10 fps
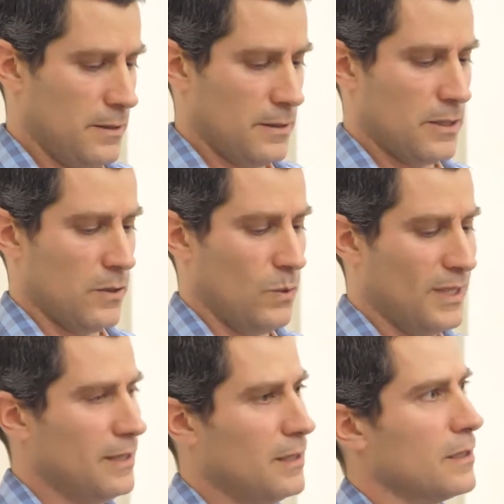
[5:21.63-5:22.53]
So we
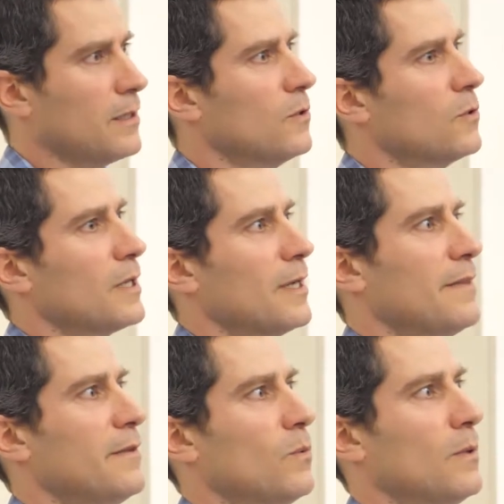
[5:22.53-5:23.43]
didn't look at
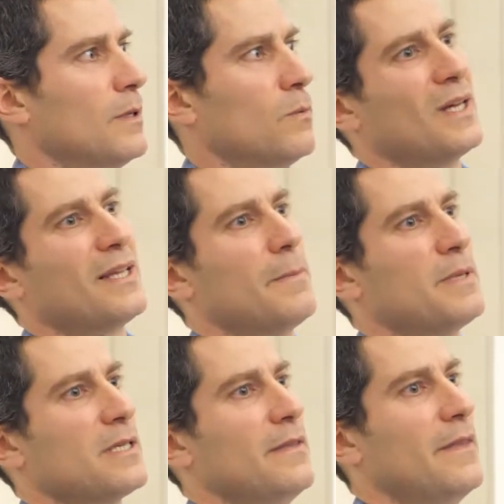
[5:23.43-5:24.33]
what
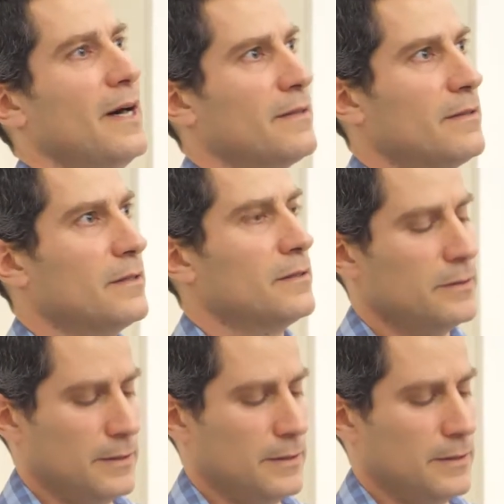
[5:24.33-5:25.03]
happens in that year.